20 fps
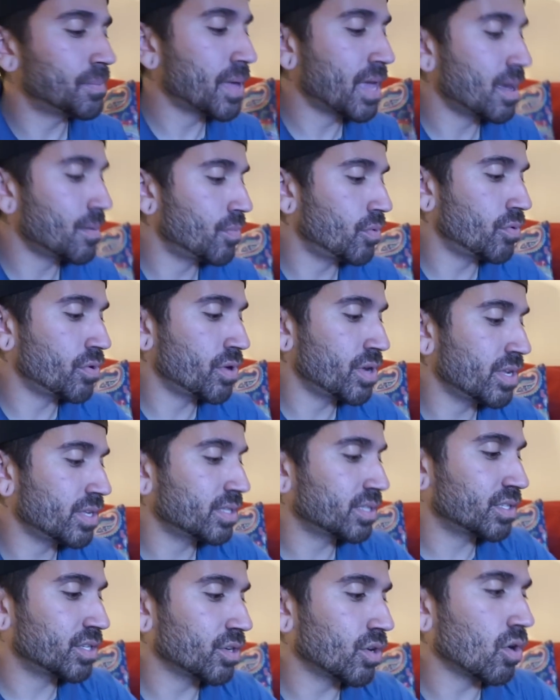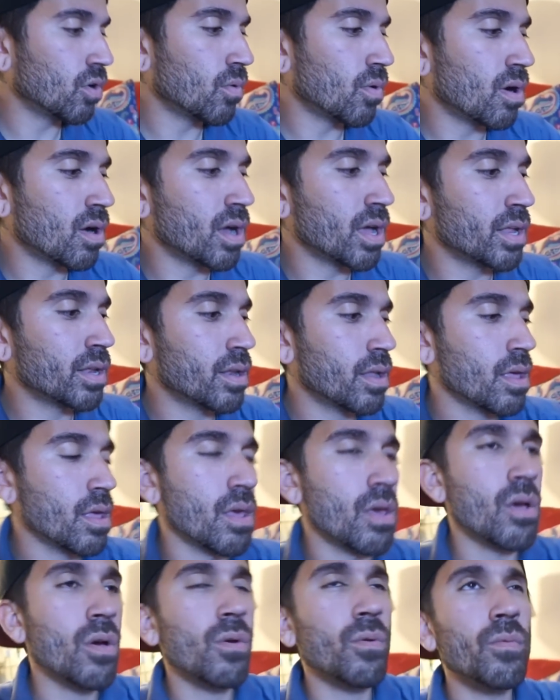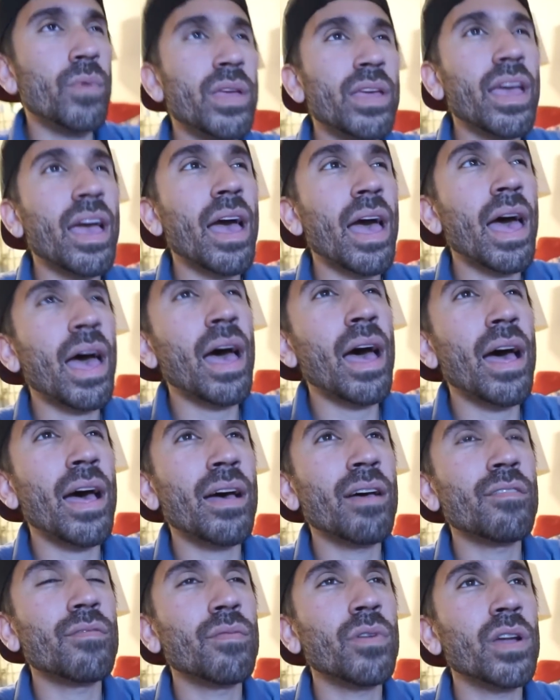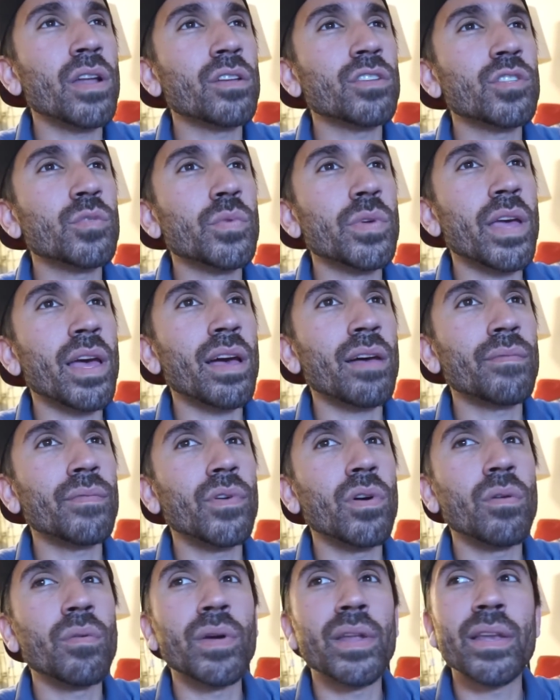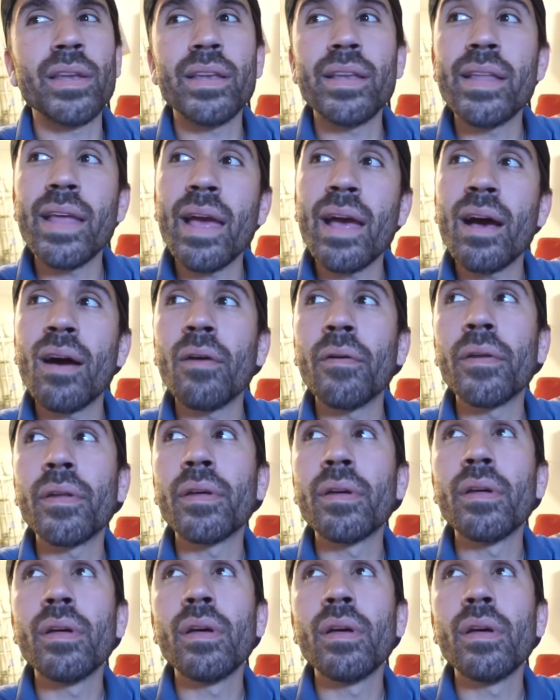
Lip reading: bad boys to go on. We have, what else do we have going down?